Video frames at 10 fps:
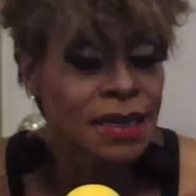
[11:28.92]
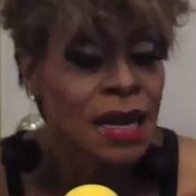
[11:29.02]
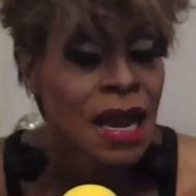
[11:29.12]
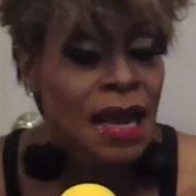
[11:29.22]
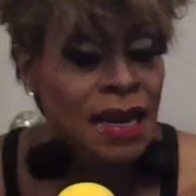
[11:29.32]
it,
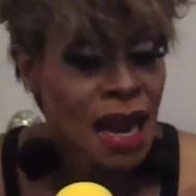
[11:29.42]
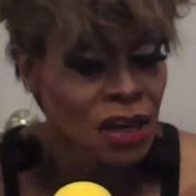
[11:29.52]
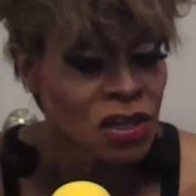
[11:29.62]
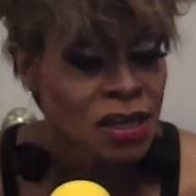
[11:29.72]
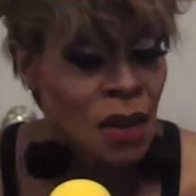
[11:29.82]
and
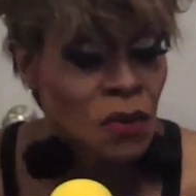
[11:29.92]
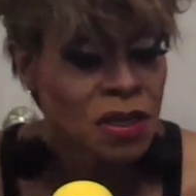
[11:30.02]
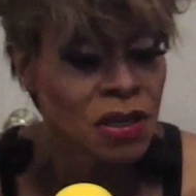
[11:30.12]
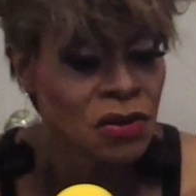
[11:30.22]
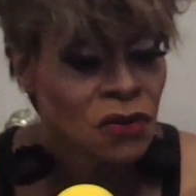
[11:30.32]
actually, I
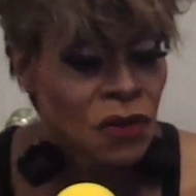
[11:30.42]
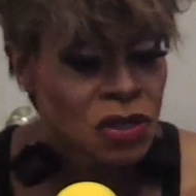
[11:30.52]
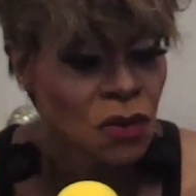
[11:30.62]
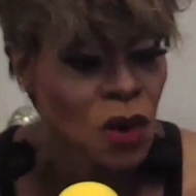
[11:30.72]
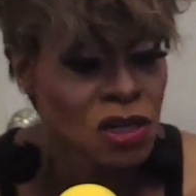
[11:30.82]
went to the
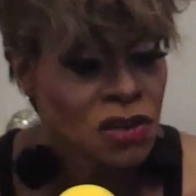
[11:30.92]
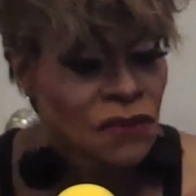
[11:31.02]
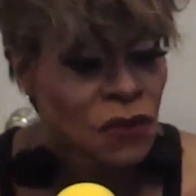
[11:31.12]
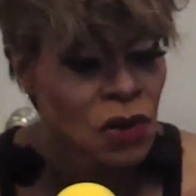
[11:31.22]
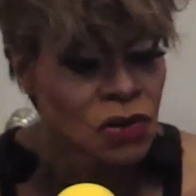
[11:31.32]
University of
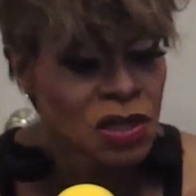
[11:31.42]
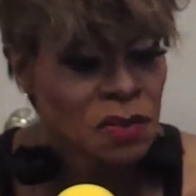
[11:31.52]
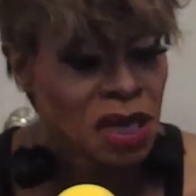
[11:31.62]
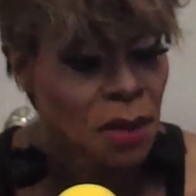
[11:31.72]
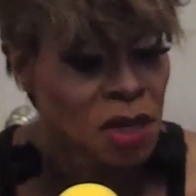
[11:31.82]
Washington first to
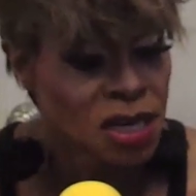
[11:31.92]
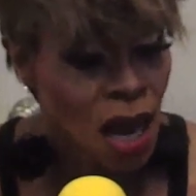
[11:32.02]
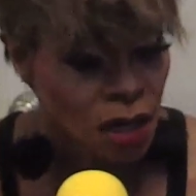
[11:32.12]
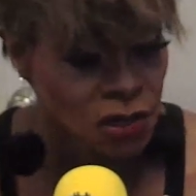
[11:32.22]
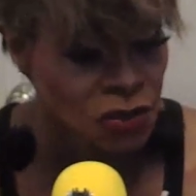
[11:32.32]
become a
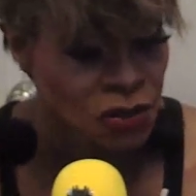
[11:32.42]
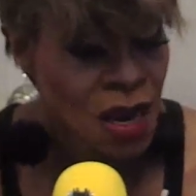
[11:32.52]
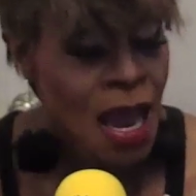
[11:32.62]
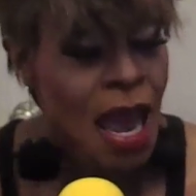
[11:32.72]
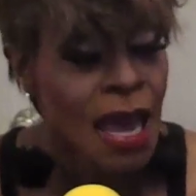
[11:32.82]
doctor,
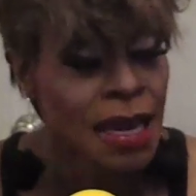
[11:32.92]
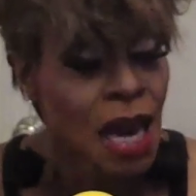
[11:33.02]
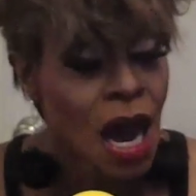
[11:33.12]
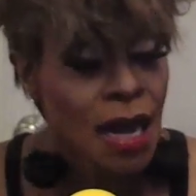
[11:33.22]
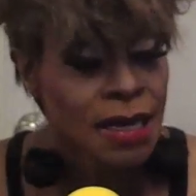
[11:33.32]

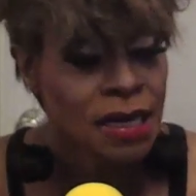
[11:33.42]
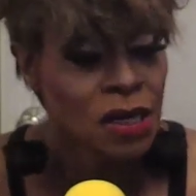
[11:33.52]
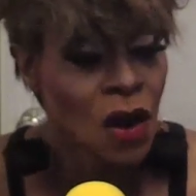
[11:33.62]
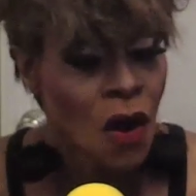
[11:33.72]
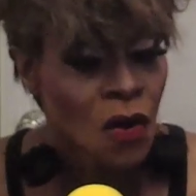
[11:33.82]
and I
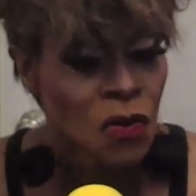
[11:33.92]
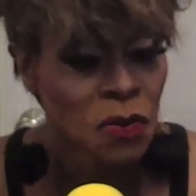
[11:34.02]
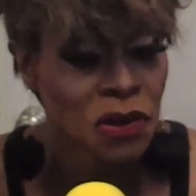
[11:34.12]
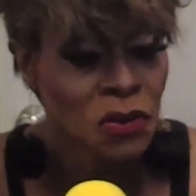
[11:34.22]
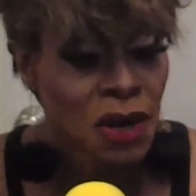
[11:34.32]
did all the
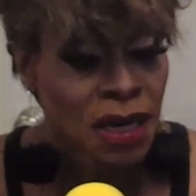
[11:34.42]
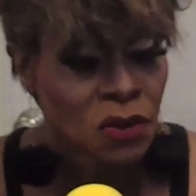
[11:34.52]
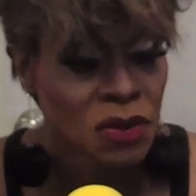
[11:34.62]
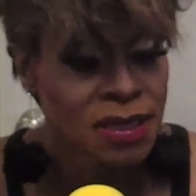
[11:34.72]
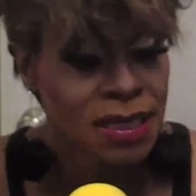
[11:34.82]

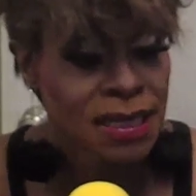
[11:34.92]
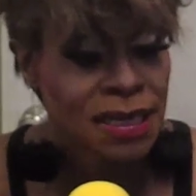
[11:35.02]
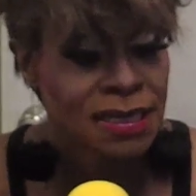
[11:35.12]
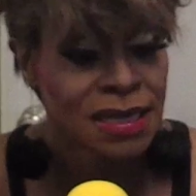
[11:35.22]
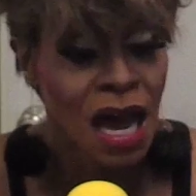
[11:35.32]

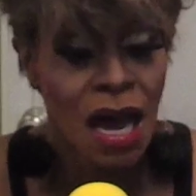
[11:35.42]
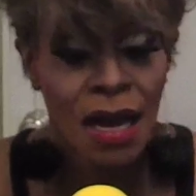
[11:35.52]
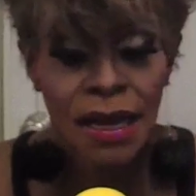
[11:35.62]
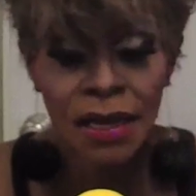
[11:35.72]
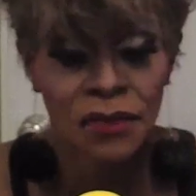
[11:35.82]
prerequisites. Yeah.
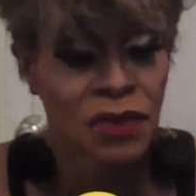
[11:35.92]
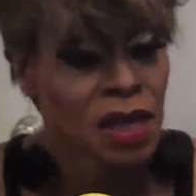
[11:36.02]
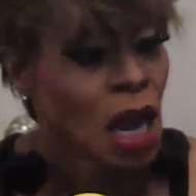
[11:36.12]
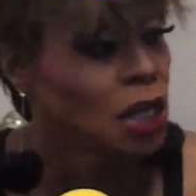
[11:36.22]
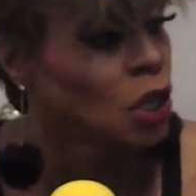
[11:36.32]
I
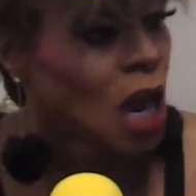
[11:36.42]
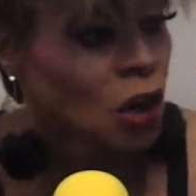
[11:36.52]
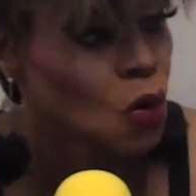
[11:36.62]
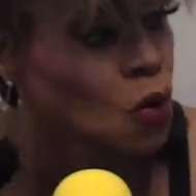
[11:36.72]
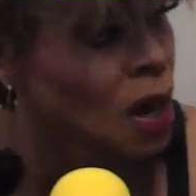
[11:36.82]

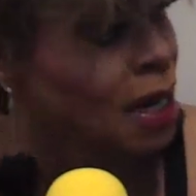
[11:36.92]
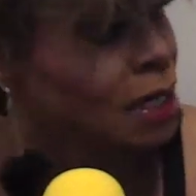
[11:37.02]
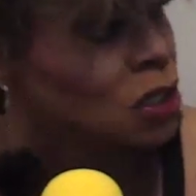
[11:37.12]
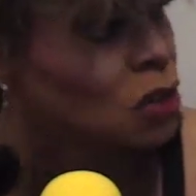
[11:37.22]
got great